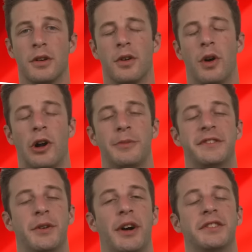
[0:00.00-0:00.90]
Welcome to
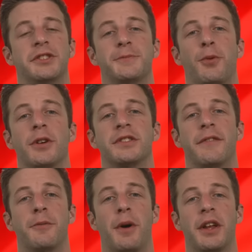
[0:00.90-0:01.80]
TYT Sports,
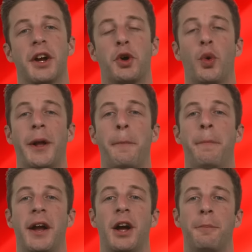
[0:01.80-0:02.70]
everybody. A quick
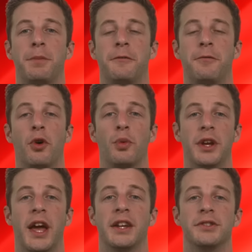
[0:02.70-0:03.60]
pickup before we
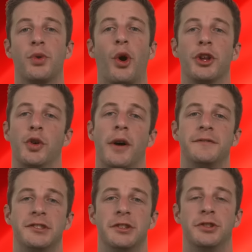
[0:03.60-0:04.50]
get into our
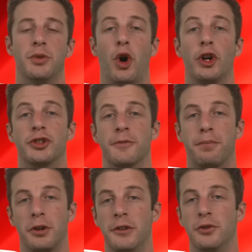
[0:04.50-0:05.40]
UFC 200
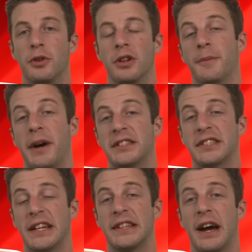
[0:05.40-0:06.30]
preview clip. I
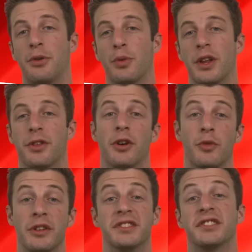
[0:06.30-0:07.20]
sat down with, or
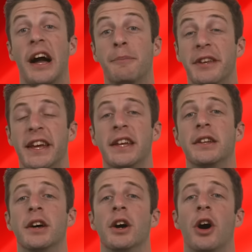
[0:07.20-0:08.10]
really Skyped
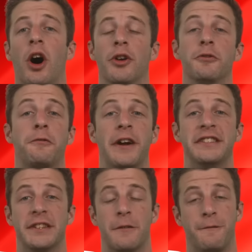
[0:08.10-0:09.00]
in, our new
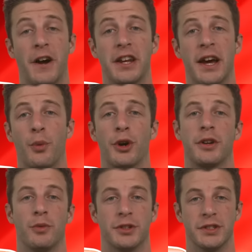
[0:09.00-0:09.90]
friends at the Fight
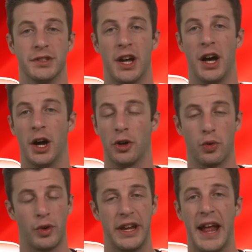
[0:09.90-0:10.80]
Network, which is uh, a
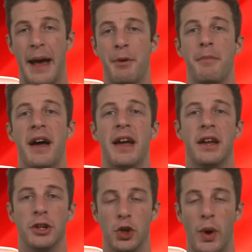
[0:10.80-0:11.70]
great
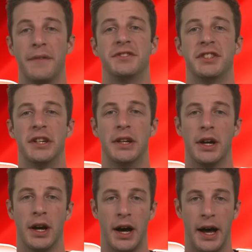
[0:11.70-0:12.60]
MMA, UFC
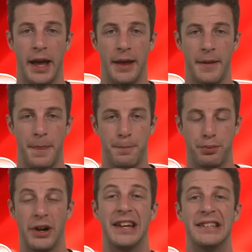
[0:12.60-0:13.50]
uh,
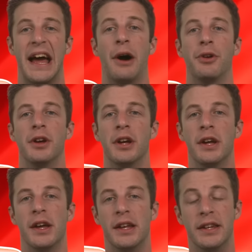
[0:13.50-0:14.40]
breakdown
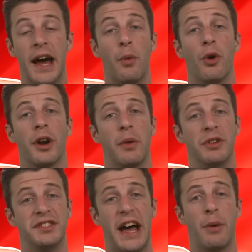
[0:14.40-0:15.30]
network. And
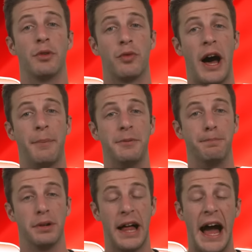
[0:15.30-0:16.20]
we sat with Robin
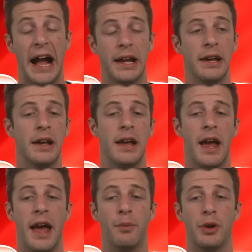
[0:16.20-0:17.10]
Black,
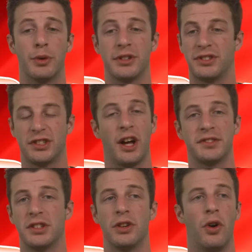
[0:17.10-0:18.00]
and we were
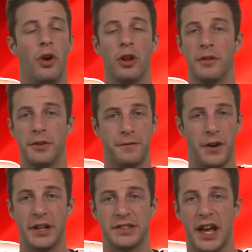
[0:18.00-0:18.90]
discussing all of the
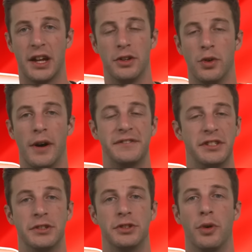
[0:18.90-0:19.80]
fights ahead of
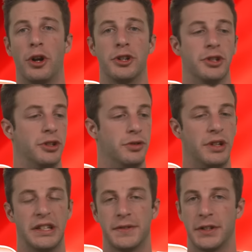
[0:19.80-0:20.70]
UFC 200
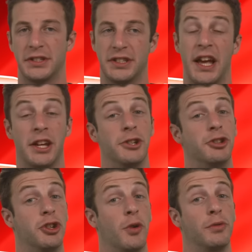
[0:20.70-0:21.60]
Nunes versus Tate,
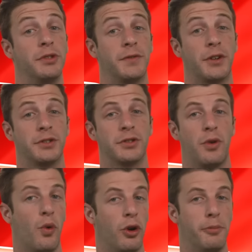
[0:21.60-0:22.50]
Jones versus
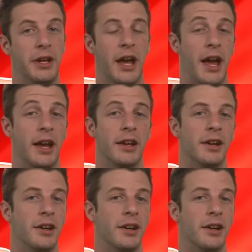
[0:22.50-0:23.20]
Cormier.